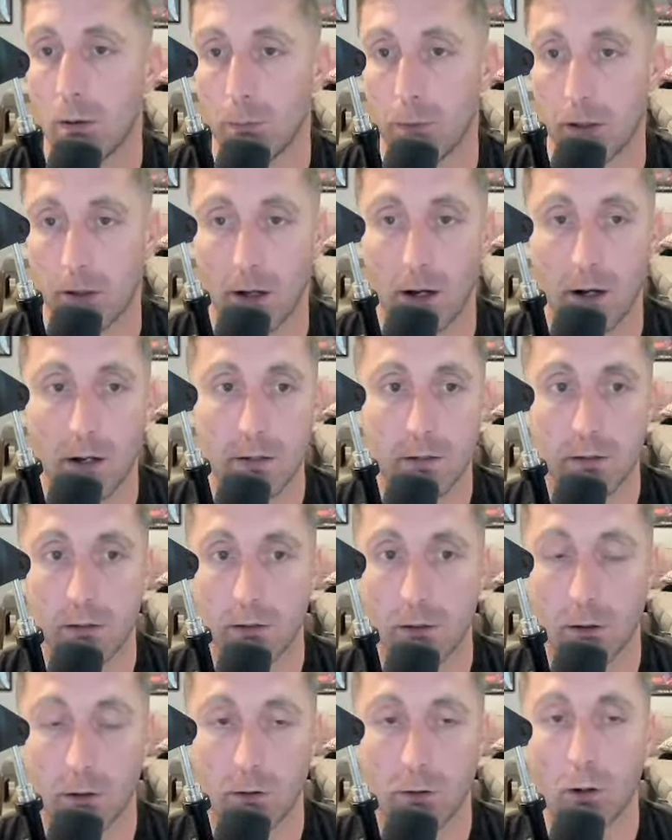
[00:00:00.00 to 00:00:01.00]
because
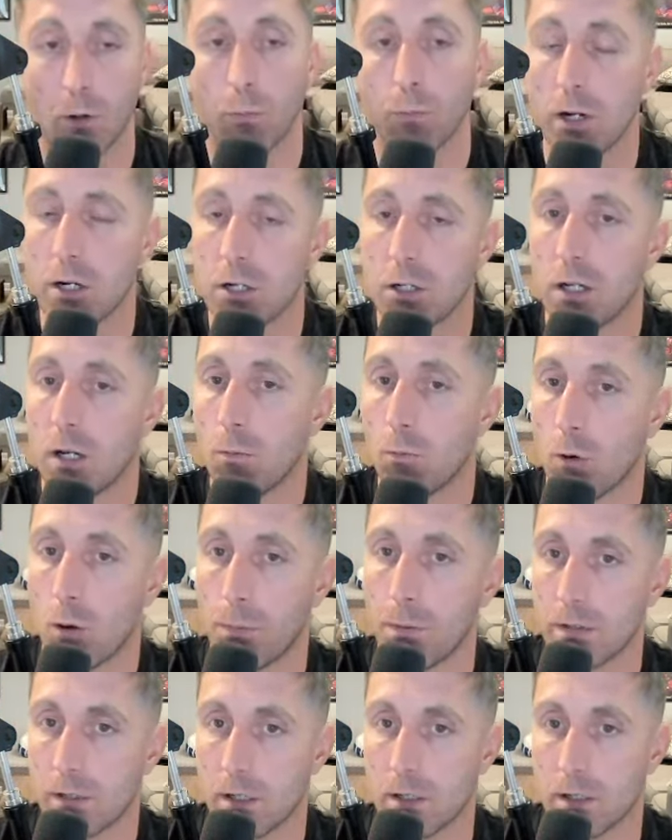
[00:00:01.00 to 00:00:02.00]
you'll appreciate more
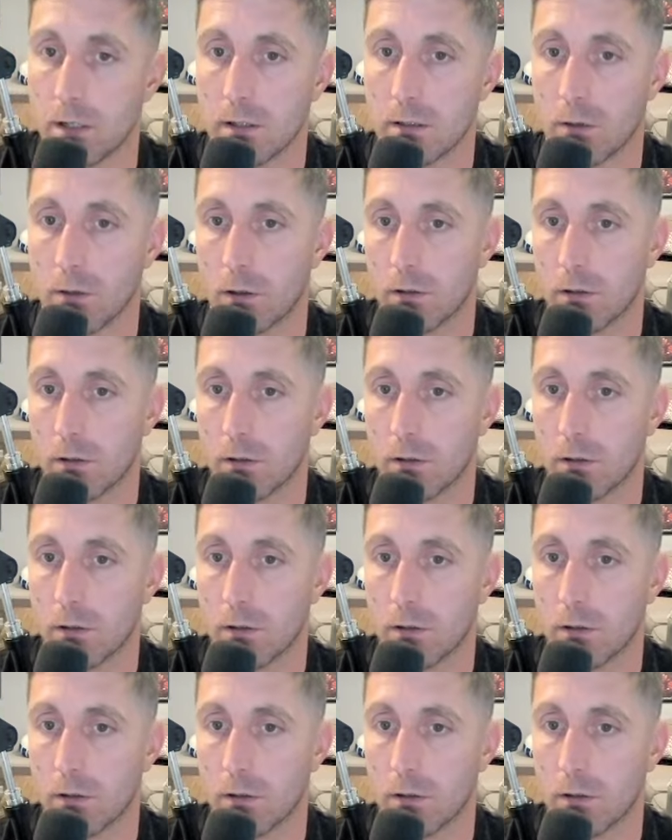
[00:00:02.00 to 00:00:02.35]
positions